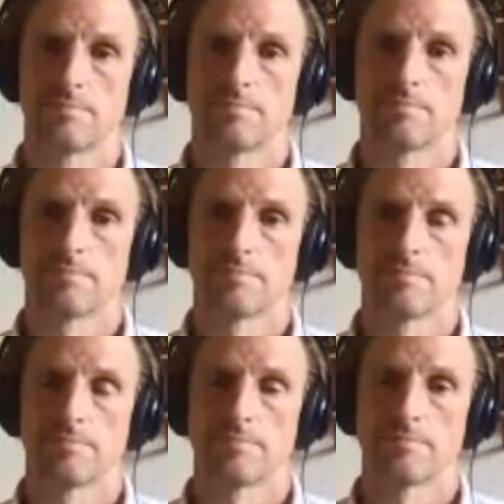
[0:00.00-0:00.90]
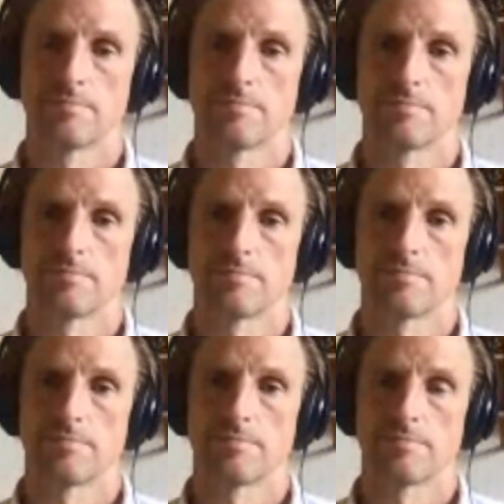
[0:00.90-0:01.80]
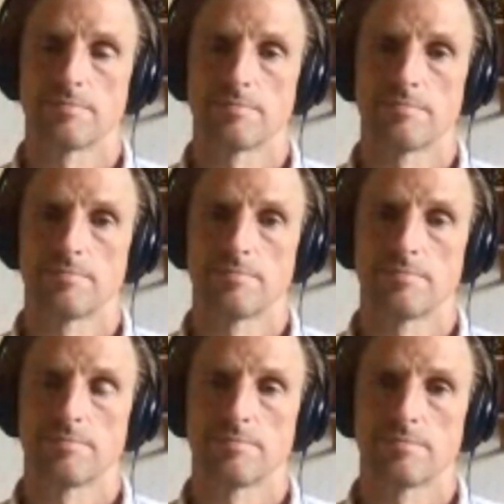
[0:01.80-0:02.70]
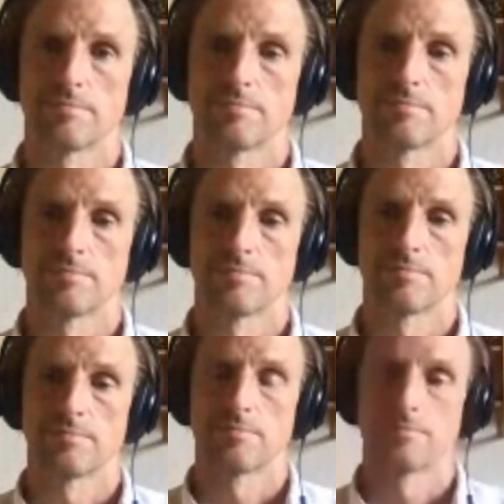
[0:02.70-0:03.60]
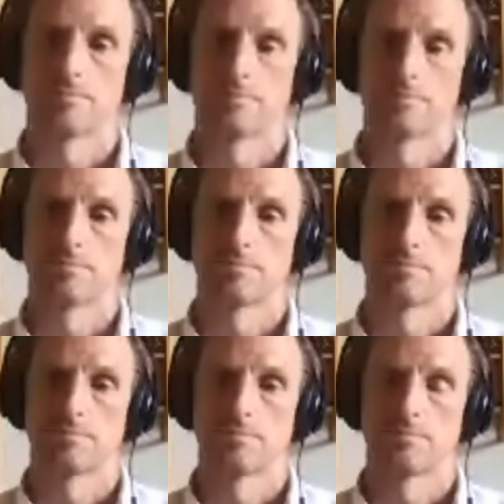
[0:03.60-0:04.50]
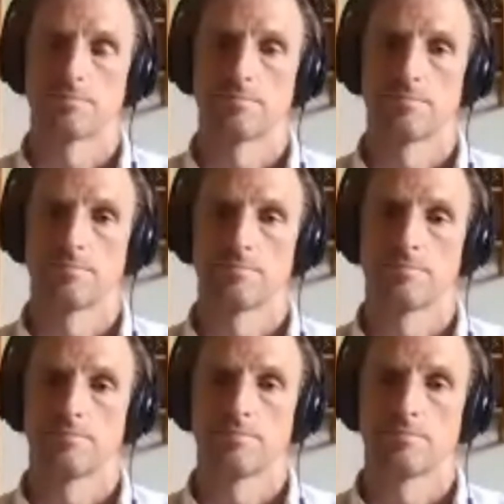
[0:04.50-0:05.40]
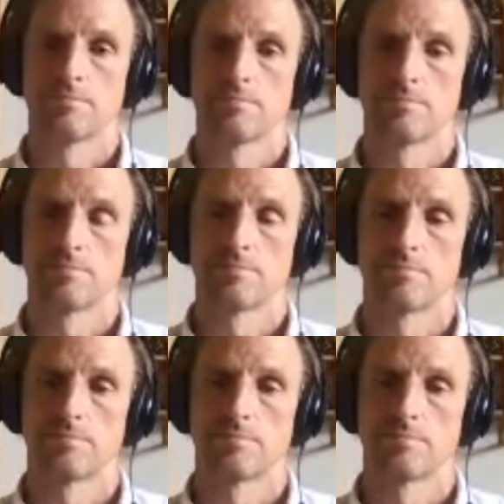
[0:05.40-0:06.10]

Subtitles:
(not speaking)